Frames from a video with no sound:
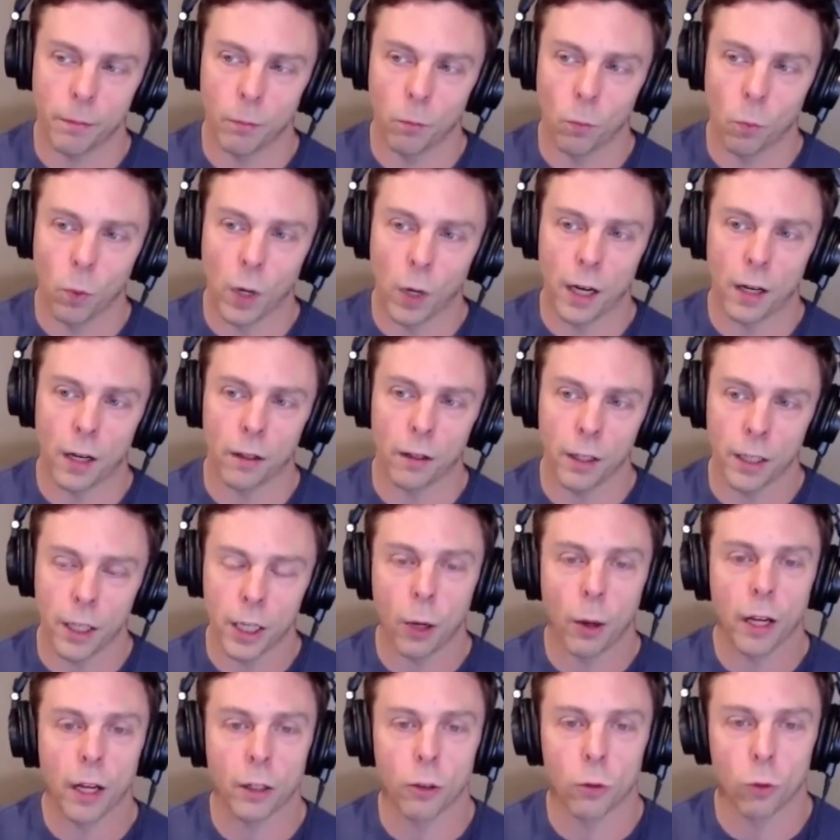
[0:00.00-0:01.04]
where you
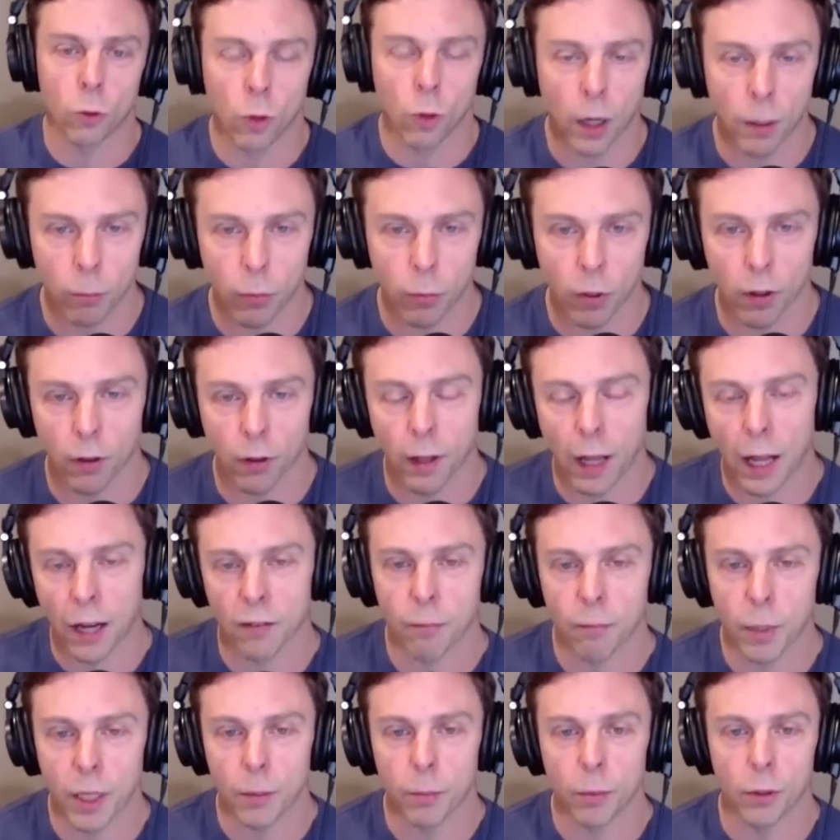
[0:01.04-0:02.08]
know I grew up with a lot
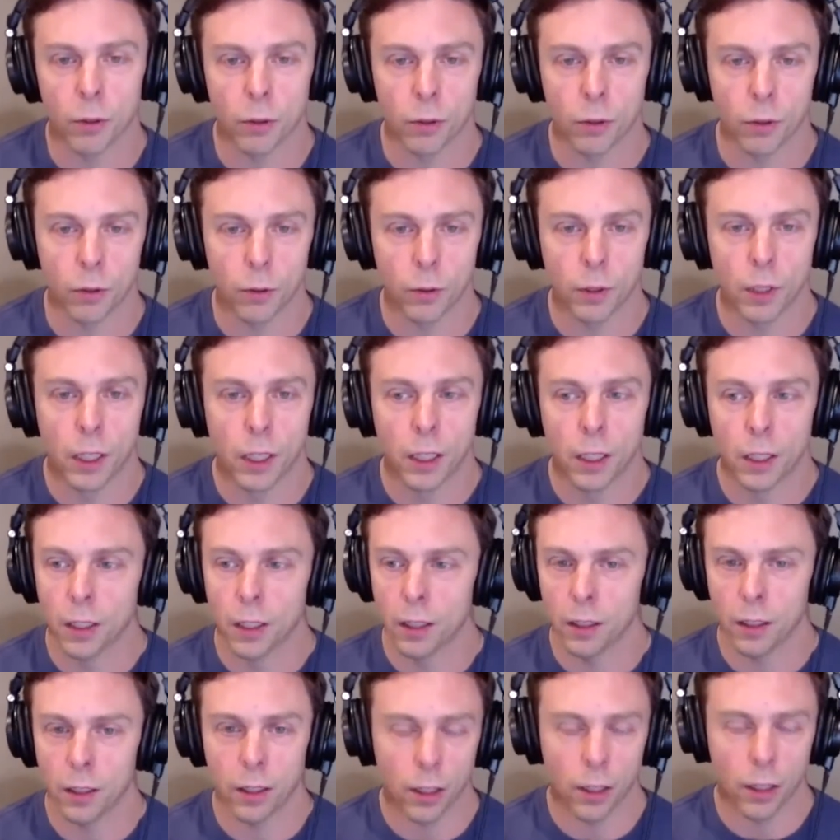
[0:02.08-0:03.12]
of people who
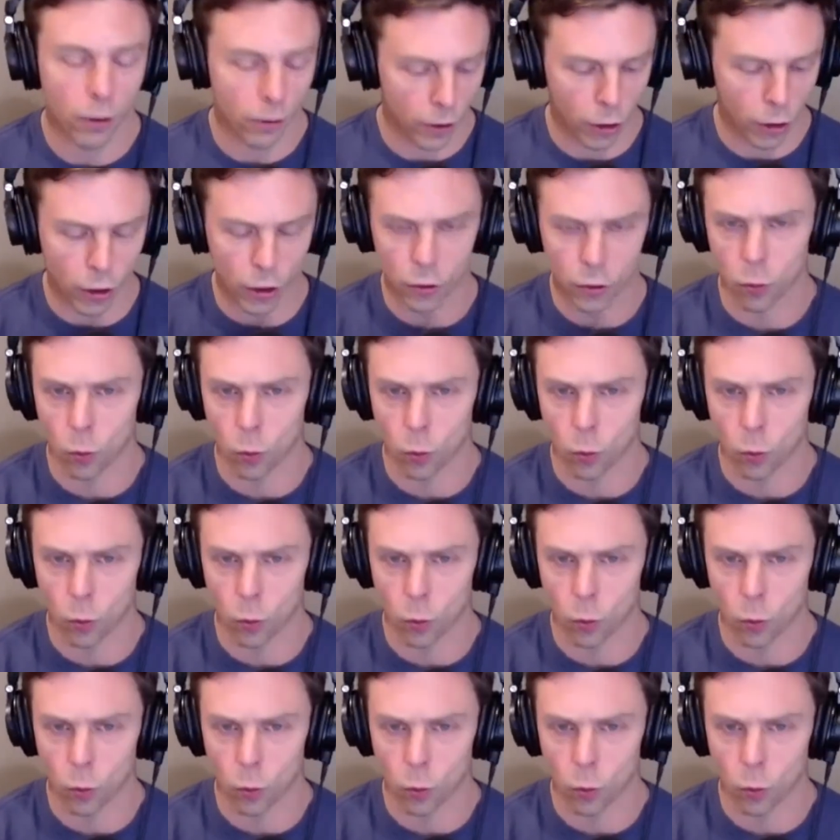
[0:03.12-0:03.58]
you know you just